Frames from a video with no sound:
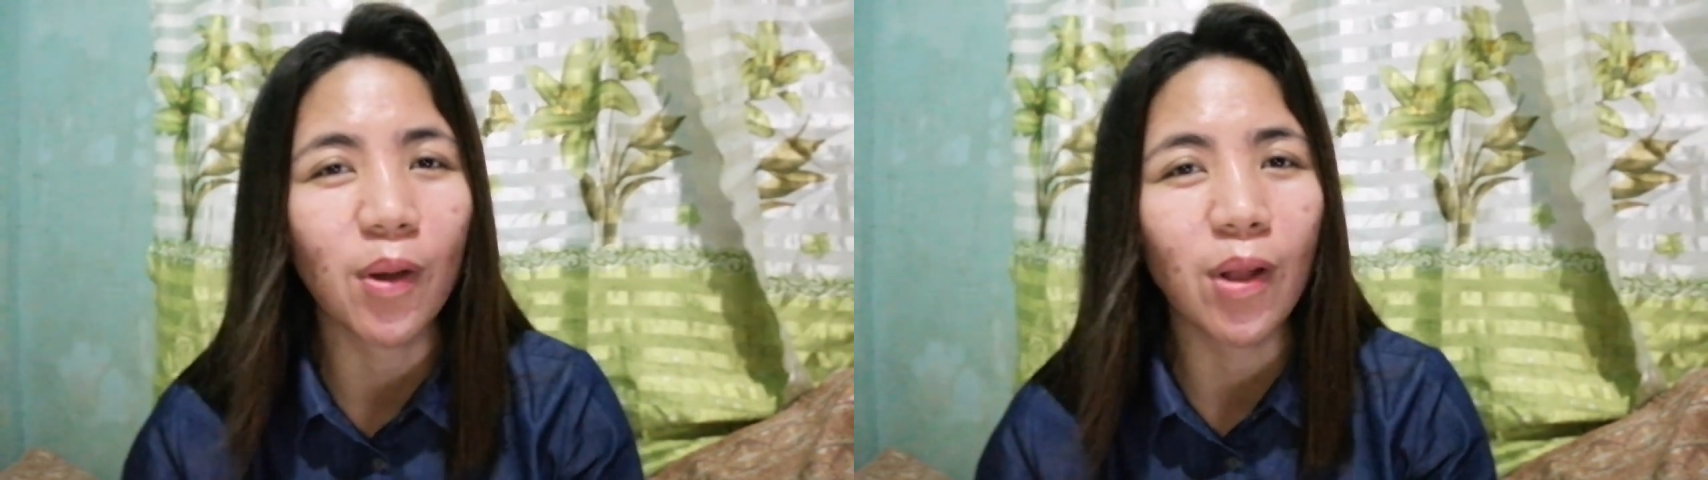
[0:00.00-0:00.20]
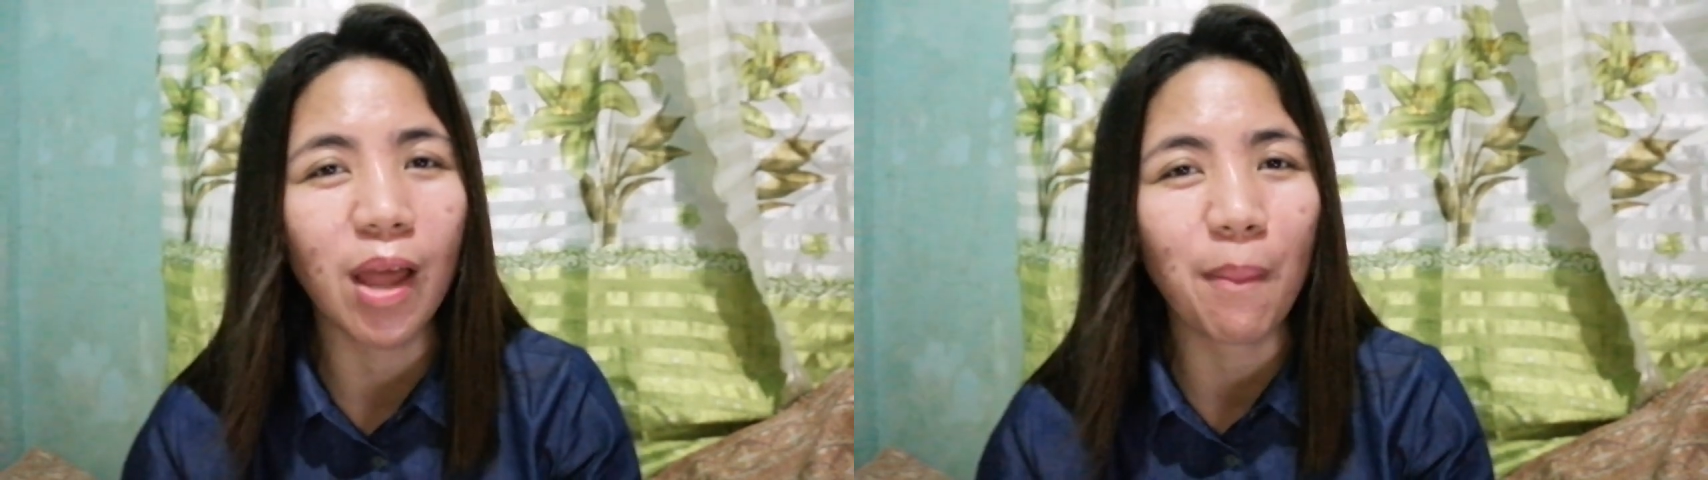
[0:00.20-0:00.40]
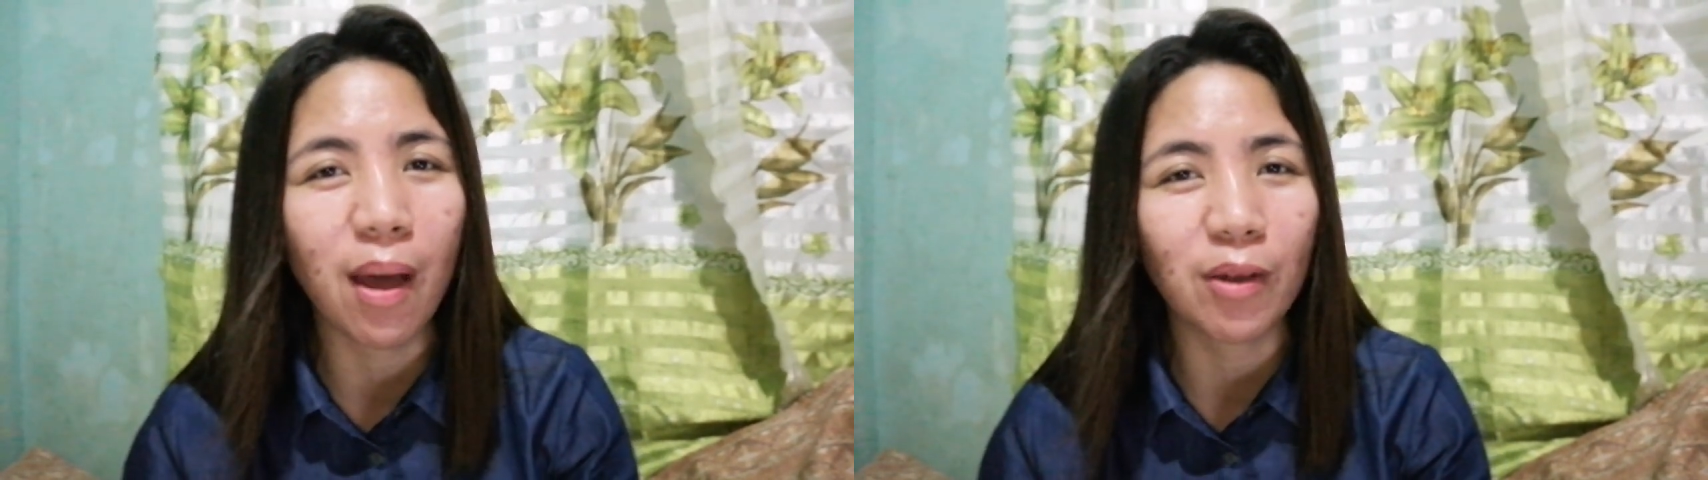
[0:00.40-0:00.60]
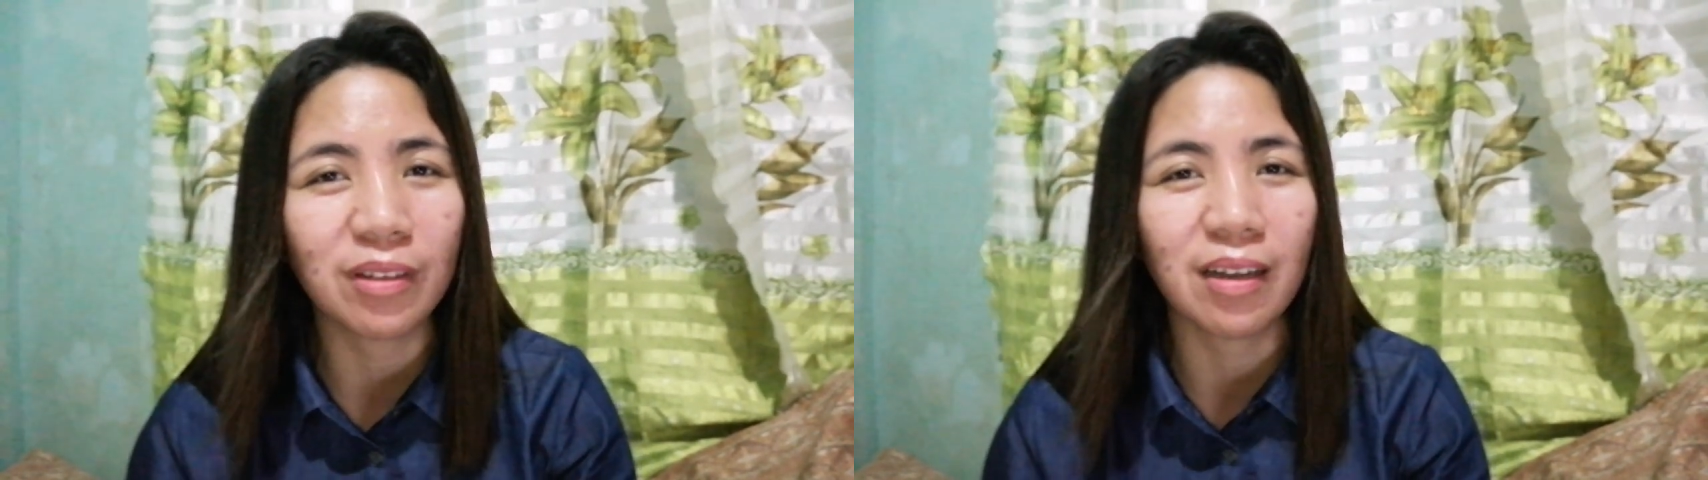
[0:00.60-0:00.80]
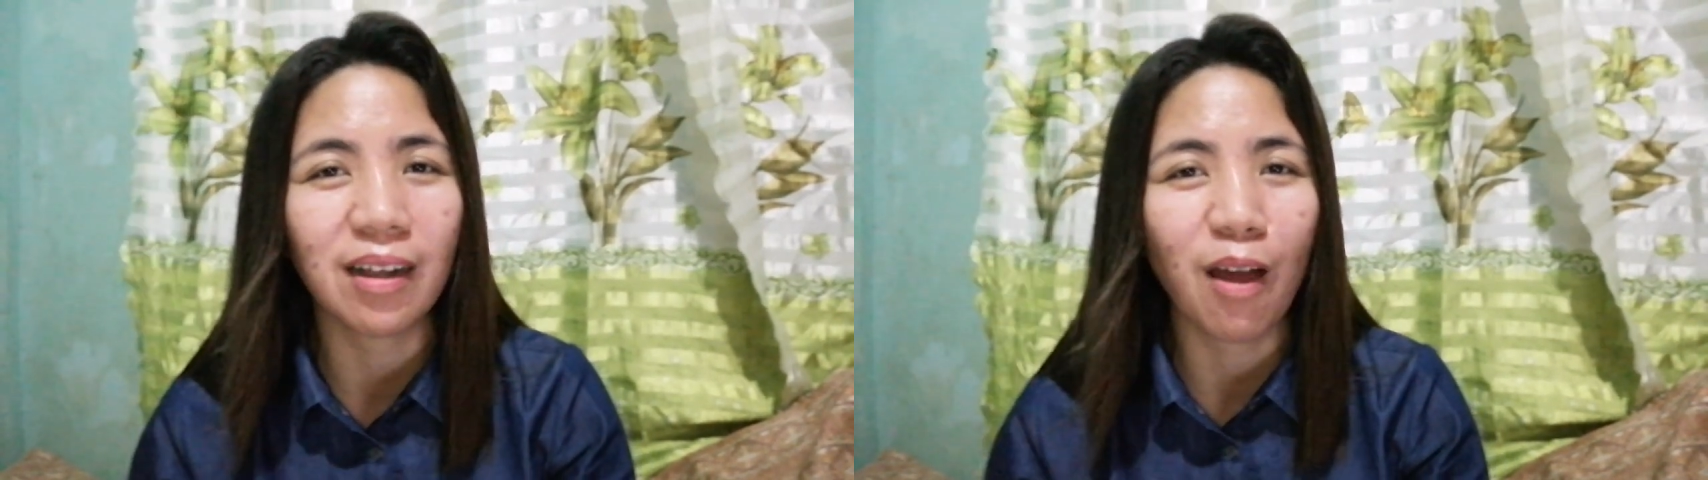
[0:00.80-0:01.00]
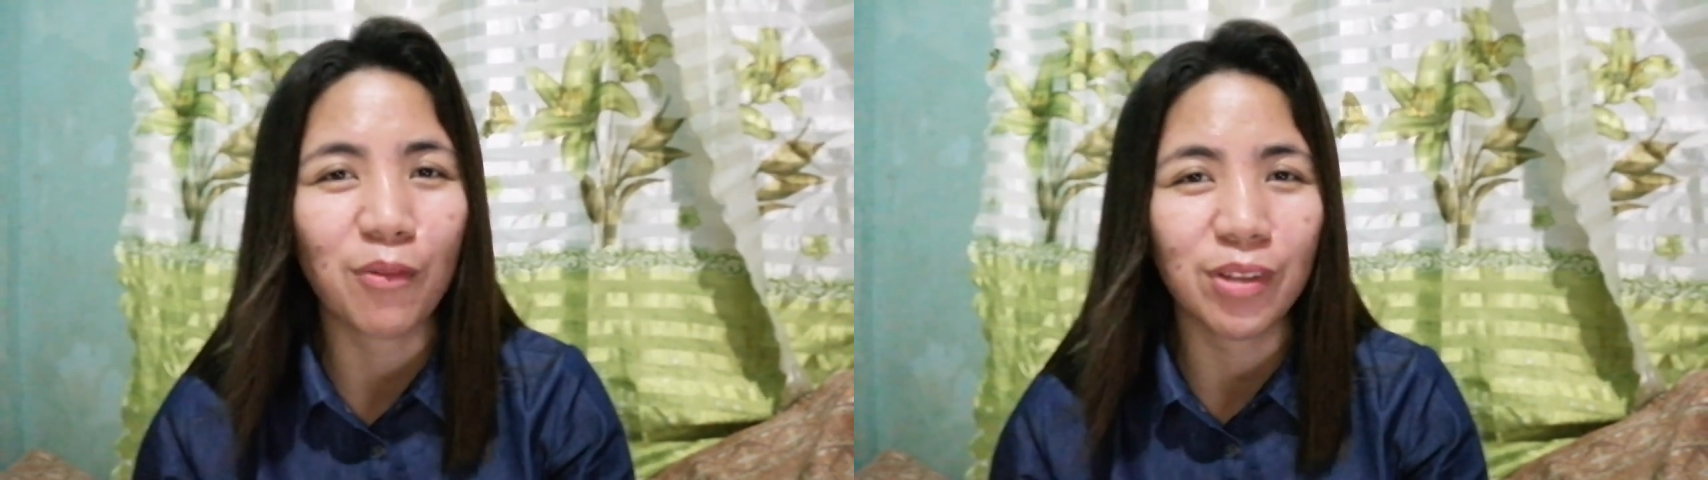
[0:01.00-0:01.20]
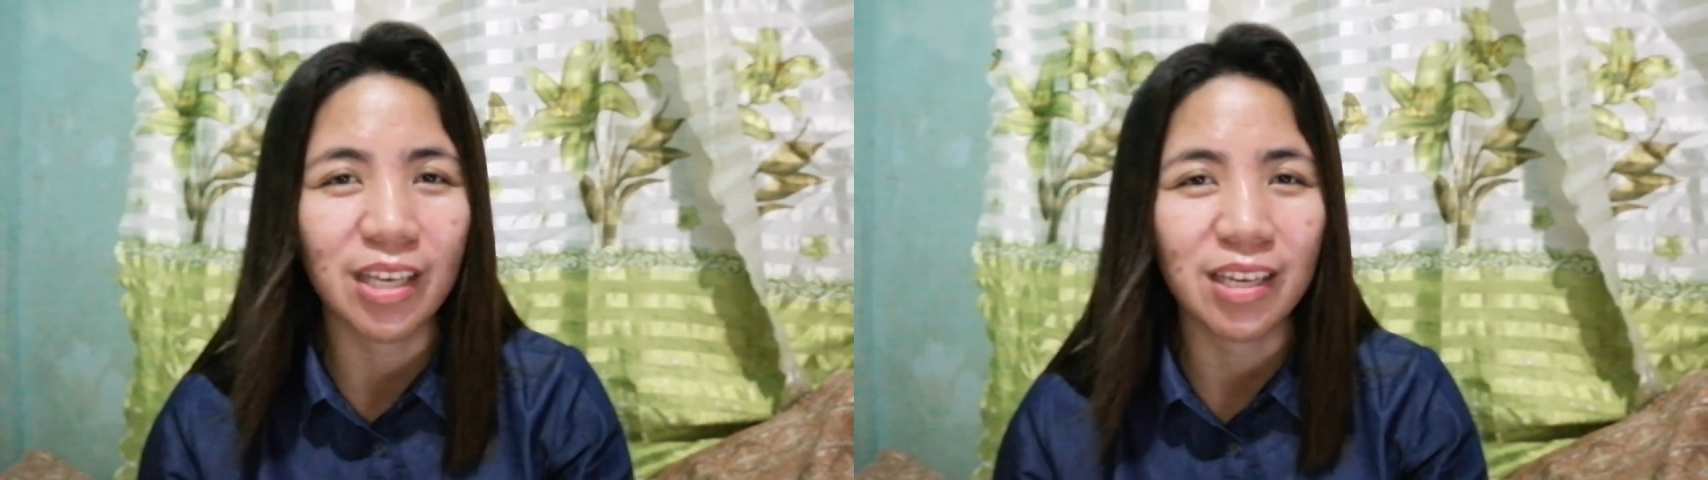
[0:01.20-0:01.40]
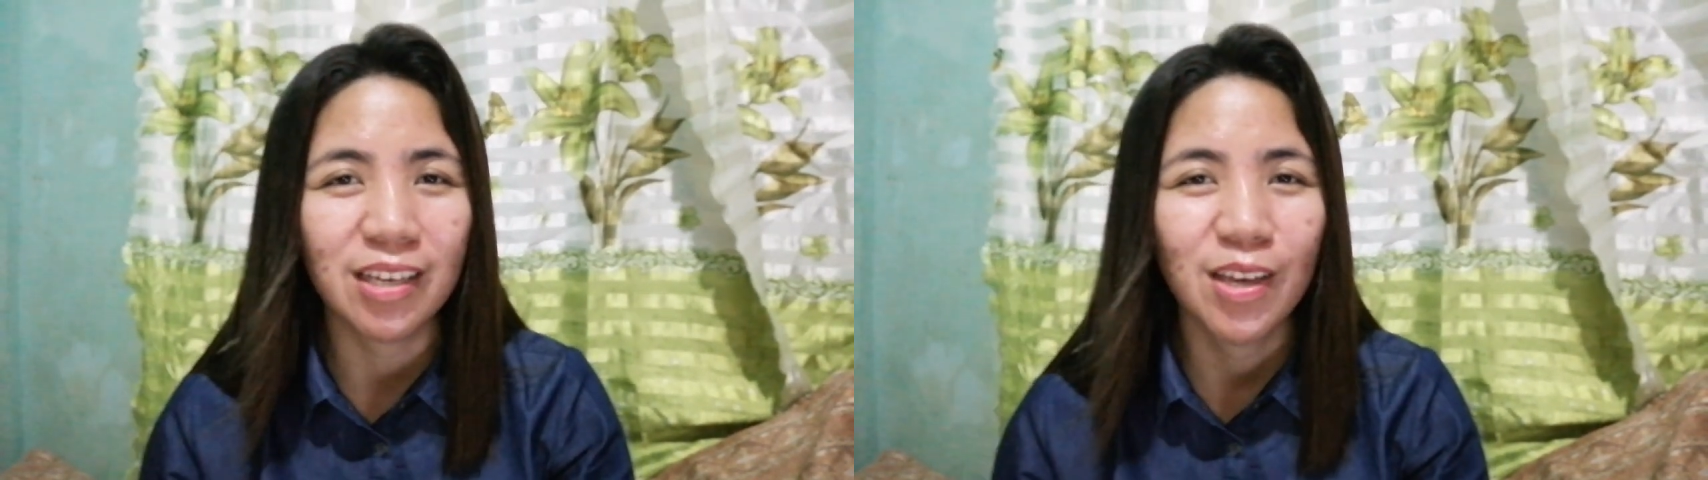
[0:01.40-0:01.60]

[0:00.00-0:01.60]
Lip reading: all about accounting.